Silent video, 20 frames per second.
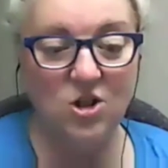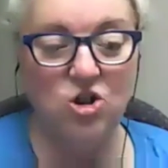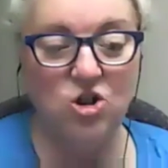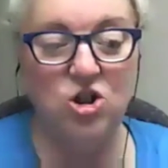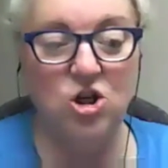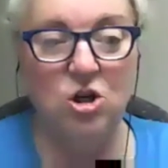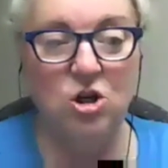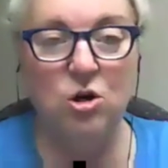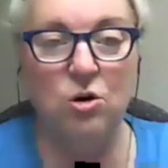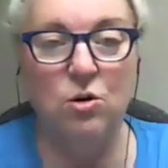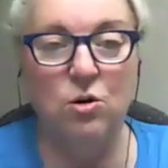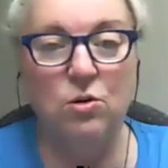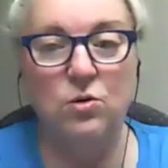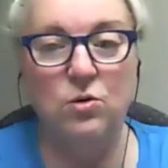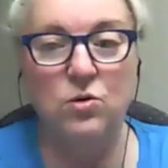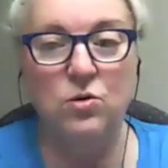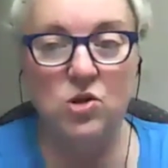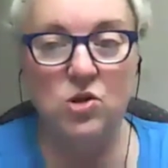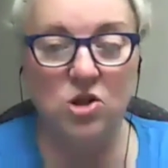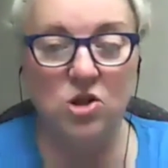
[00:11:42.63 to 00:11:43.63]
to
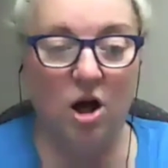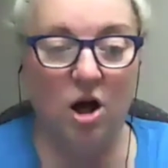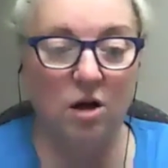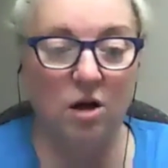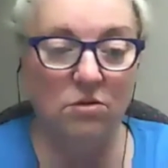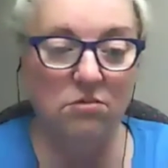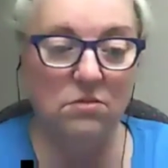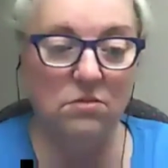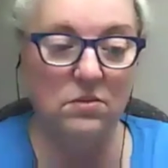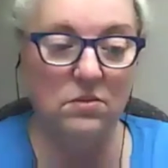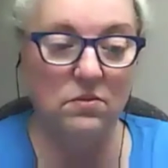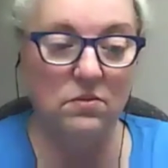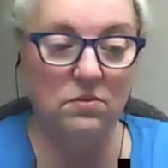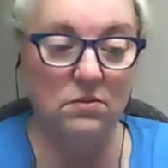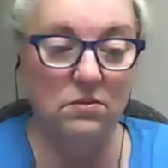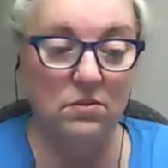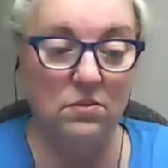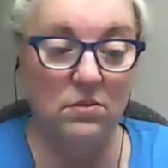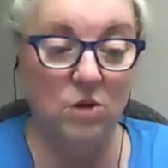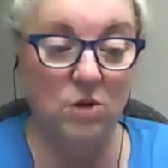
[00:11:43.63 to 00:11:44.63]
start
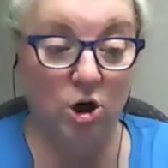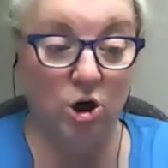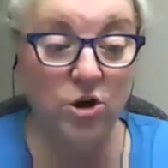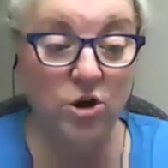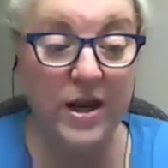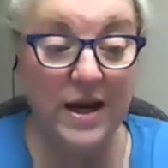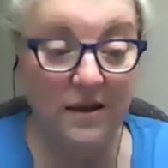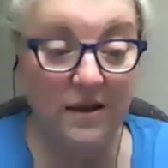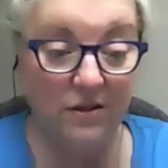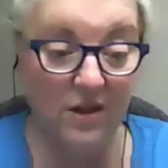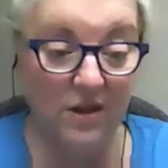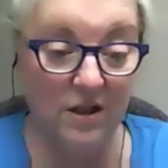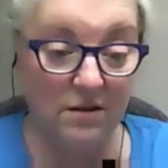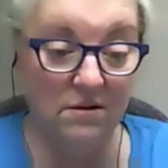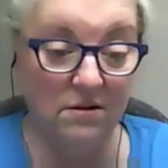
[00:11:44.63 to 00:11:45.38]
learning the,